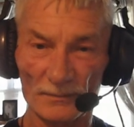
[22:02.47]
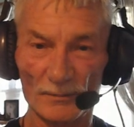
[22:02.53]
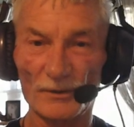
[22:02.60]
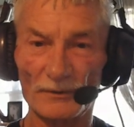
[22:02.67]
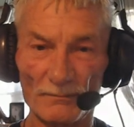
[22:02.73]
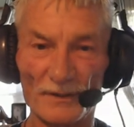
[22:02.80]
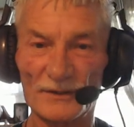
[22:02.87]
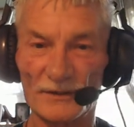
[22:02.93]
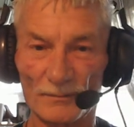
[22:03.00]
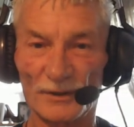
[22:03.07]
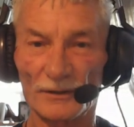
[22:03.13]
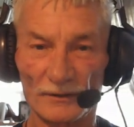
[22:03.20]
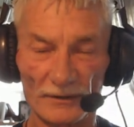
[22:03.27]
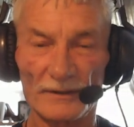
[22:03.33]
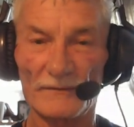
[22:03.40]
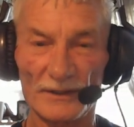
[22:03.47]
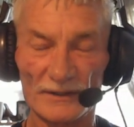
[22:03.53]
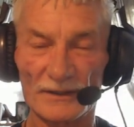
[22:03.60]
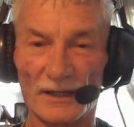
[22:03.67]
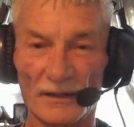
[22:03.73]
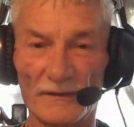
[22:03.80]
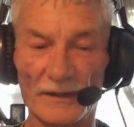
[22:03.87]
about admissibility,
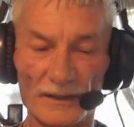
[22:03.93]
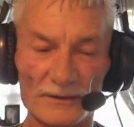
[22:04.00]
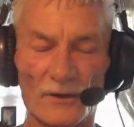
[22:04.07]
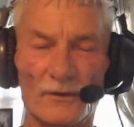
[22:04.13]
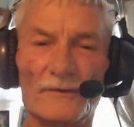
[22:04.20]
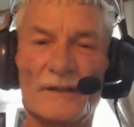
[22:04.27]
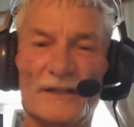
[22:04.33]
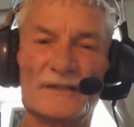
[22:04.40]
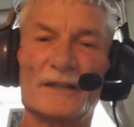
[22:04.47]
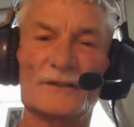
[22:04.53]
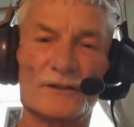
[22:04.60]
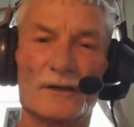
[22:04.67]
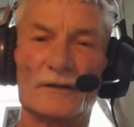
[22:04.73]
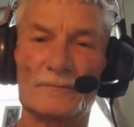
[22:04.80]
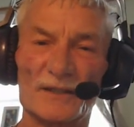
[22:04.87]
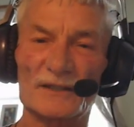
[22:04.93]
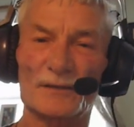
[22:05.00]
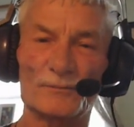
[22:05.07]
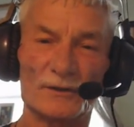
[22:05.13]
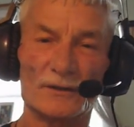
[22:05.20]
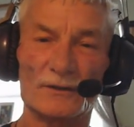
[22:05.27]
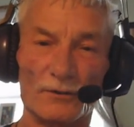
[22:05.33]
these kind of things. All of these things are
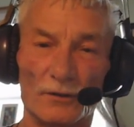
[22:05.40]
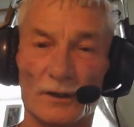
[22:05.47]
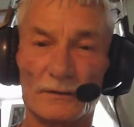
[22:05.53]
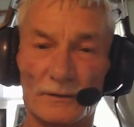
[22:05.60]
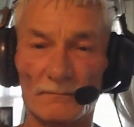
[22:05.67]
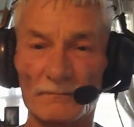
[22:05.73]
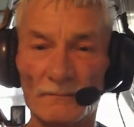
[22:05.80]
admissible in court.